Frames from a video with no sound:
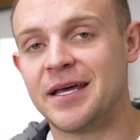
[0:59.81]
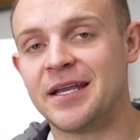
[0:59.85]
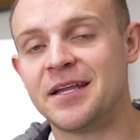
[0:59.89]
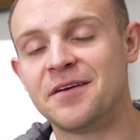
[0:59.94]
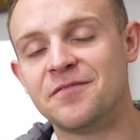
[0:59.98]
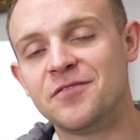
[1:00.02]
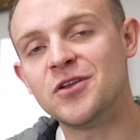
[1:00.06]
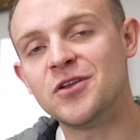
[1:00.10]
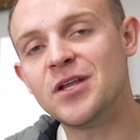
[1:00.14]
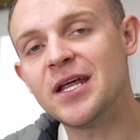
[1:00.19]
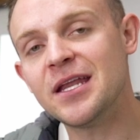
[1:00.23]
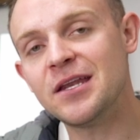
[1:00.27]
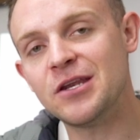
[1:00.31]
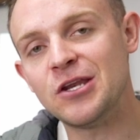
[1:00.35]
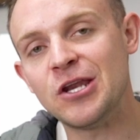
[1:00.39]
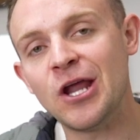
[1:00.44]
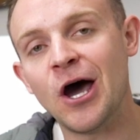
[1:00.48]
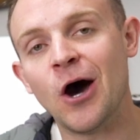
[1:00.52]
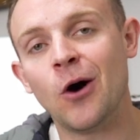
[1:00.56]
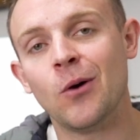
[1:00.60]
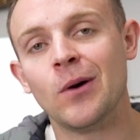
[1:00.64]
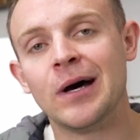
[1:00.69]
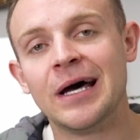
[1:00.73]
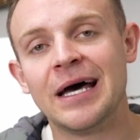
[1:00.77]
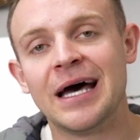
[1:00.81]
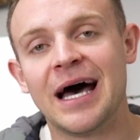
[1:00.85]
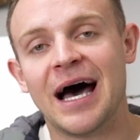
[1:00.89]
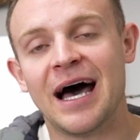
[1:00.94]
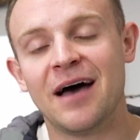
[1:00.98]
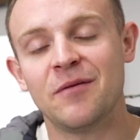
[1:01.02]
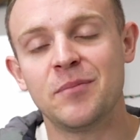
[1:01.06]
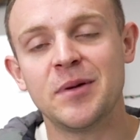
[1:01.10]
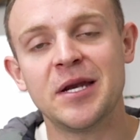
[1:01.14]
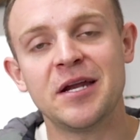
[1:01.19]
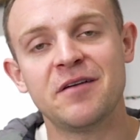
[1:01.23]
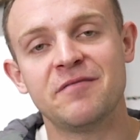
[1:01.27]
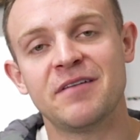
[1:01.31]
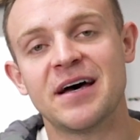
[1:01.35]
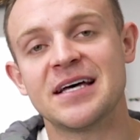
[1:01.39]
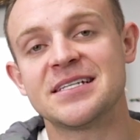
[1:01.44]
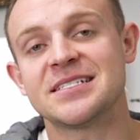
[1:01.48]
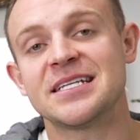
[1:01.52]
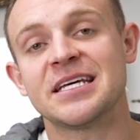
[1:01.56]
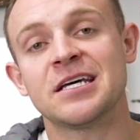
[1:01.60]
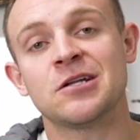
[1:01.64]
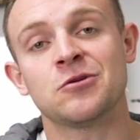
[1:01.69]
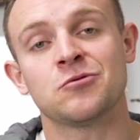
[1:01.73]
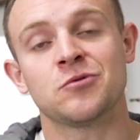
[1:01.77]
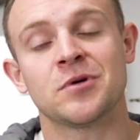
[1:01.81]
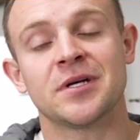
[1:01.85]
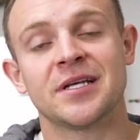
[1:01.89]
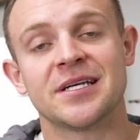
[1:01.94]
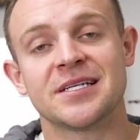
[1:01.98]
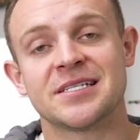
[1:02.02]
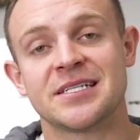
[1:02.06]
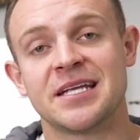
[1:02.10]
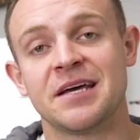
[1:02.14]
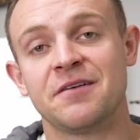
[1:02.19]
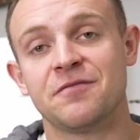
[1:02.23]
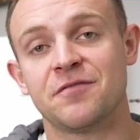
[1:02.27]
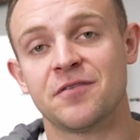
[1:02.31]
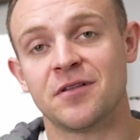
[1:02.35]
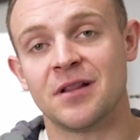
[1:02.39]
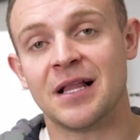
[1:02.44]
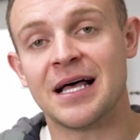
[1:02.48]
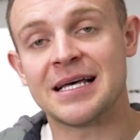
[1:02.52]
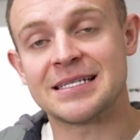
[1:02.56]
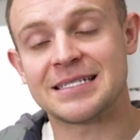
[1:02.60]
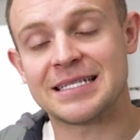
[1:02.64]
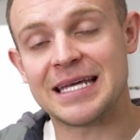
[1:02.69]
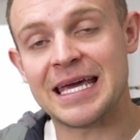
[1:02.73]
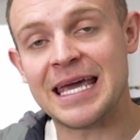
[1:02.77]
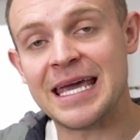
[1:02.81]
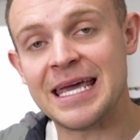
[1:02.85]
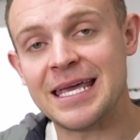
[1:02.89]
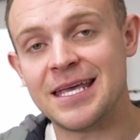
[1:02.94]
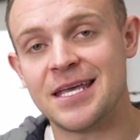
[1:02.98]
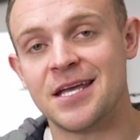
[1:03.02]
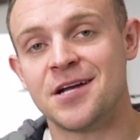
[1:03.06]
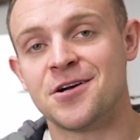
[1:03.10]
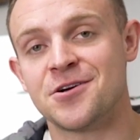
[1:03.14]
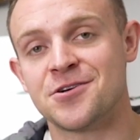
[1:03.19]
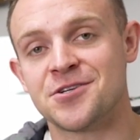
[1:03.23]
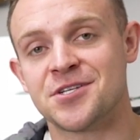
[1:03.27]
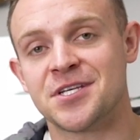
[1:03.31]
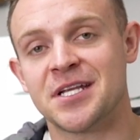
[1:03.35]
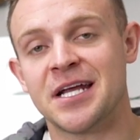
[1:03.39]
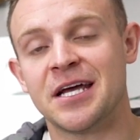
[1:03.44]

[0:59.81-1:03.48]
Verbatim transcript: And you didn't know, I've been investing in real estate for the last 8 years,